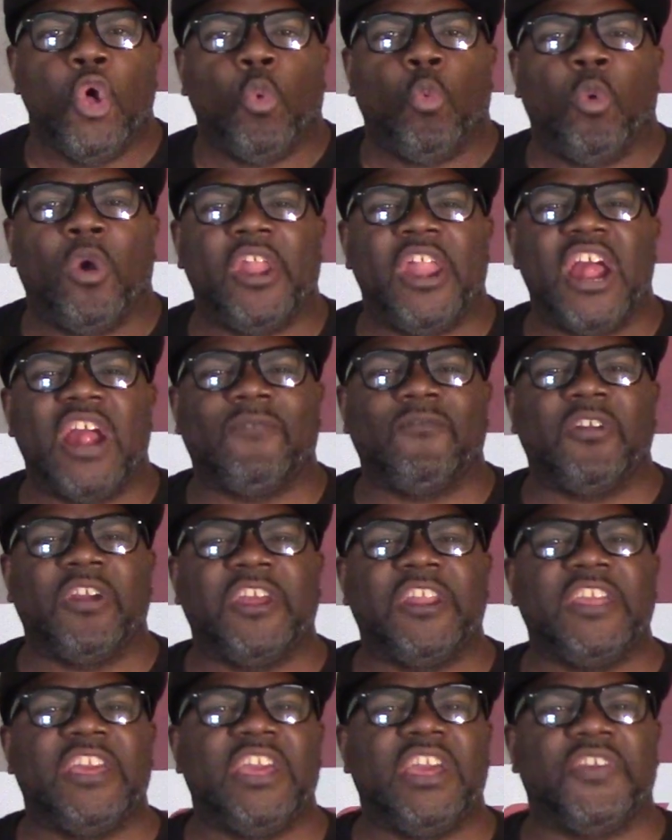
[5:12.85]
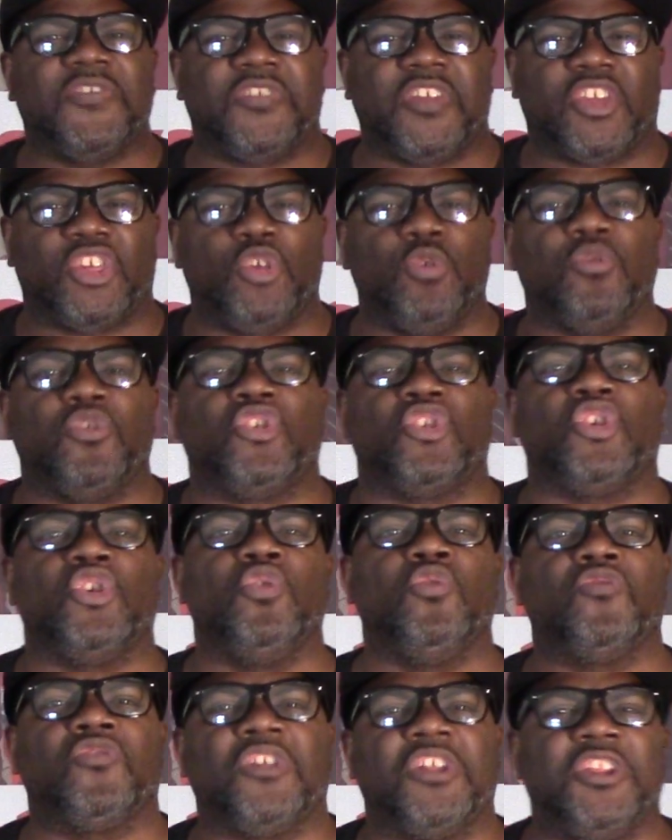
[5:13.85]
Whatever it is that you
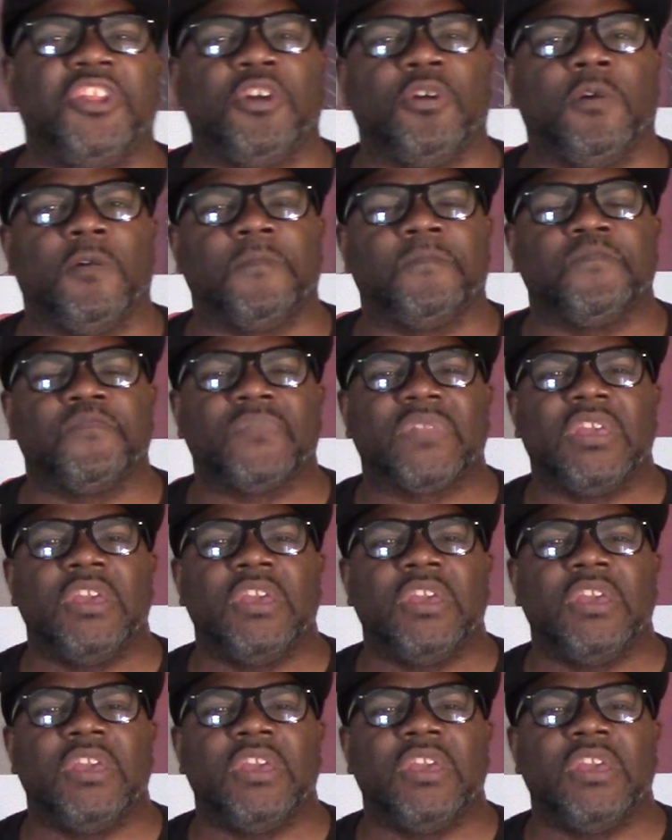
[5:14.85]
choose to do.